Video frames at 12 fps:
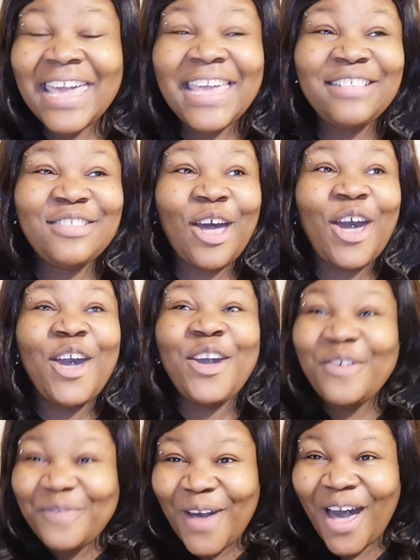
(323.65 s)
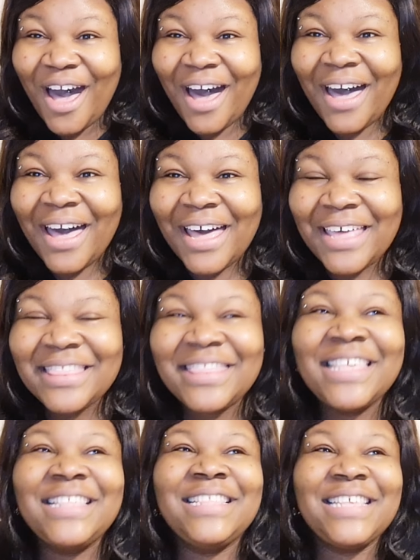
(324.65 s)
It's over.
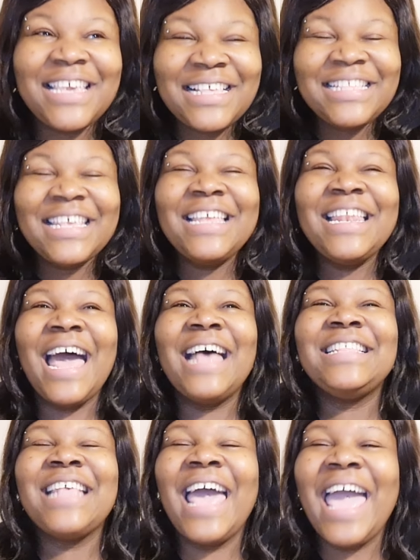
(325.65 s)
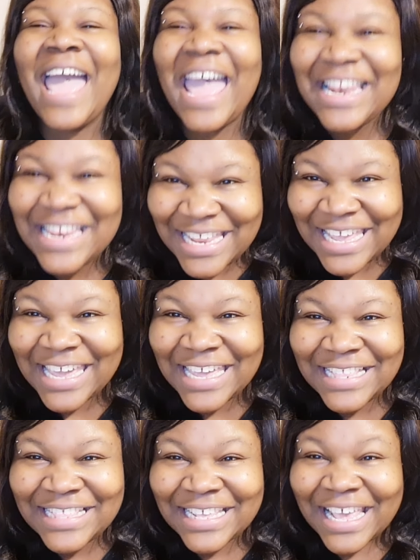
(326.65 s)
The season has
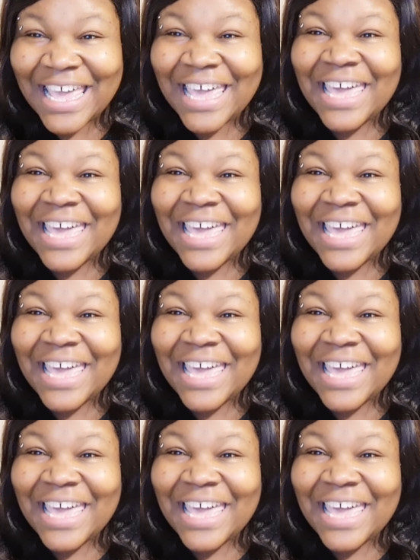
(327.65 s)
ended.